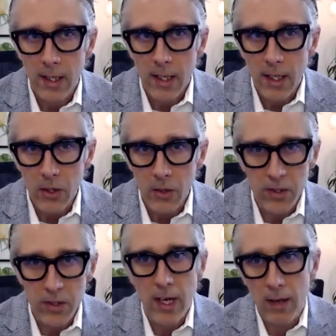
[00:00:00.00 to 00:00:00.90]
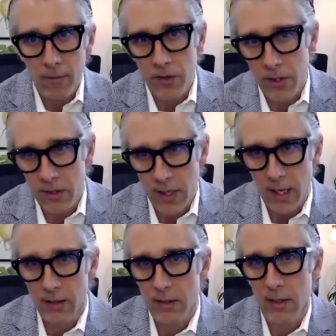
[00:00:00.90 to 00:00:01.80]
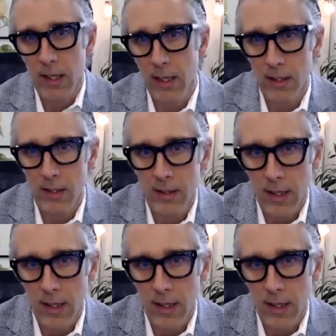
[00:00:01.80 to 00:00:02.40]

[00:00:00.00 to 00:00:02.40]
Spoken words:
you're set up for success. And